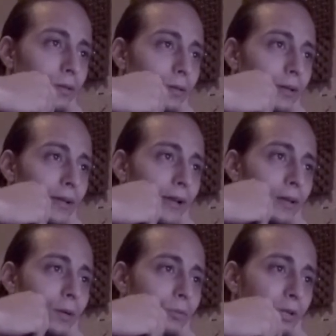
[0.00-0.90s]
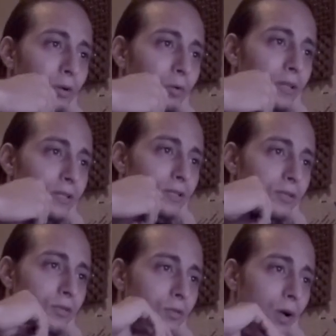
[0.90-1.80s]
I got a couple
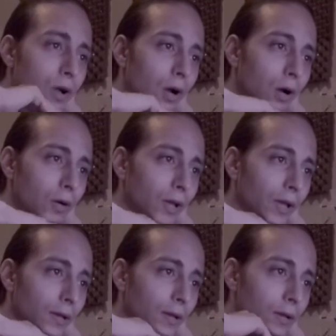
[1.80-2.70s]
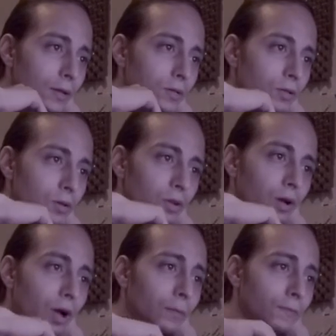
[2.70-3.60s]
requests too. Okay, so
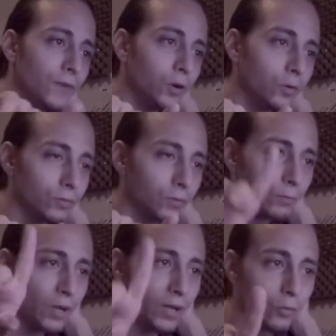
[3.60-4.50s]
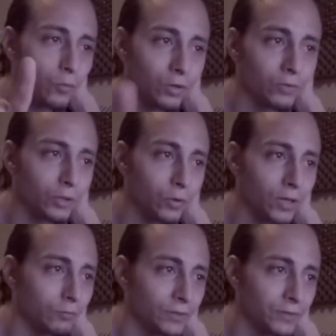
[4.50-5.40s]
the upvote by the one
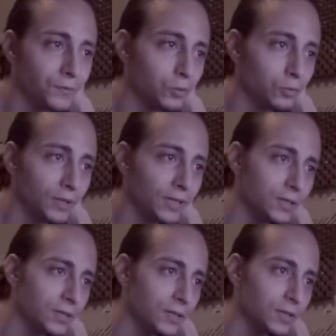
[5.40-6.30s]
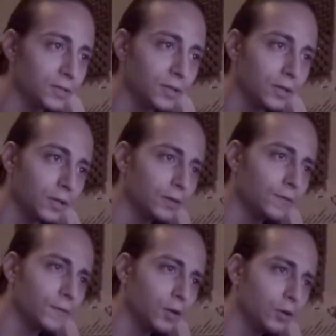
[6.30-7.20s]
request review is good
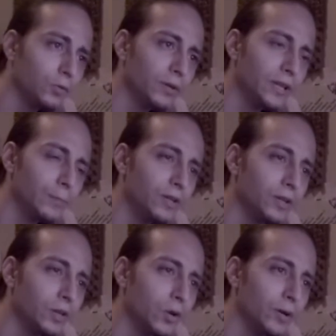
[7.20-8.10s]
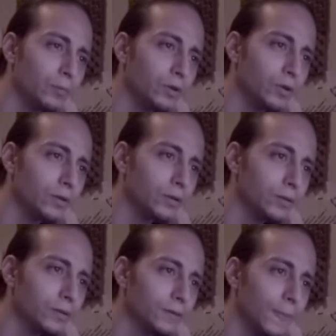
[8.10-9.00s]
flow, keep it going, brother.
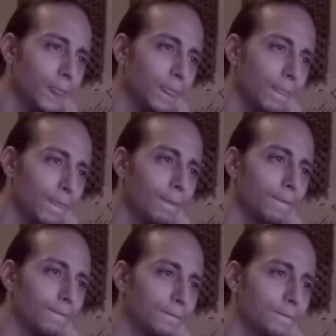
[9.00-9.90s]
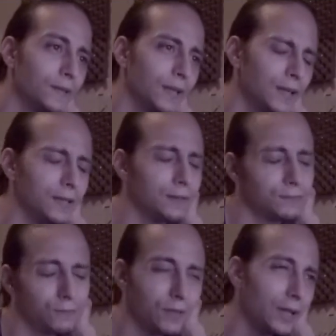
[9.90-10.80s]
Yeah,
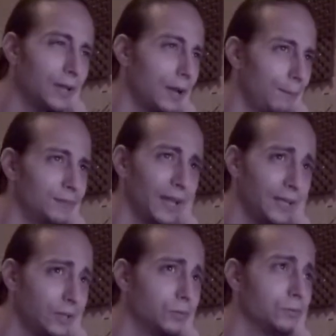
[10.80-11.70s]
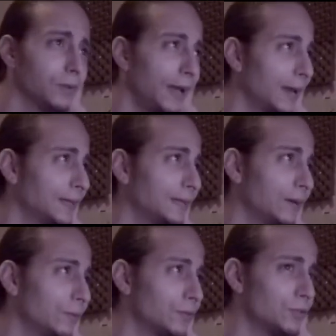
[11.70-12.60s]
thank you. I like
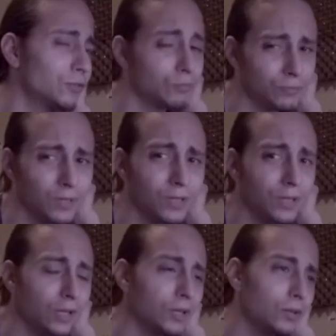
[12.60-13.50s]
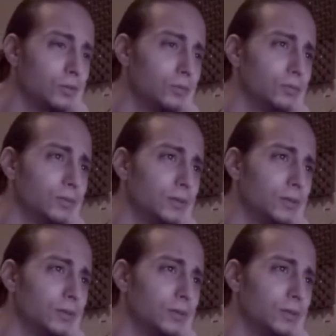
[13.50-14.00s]
that one too. Cool.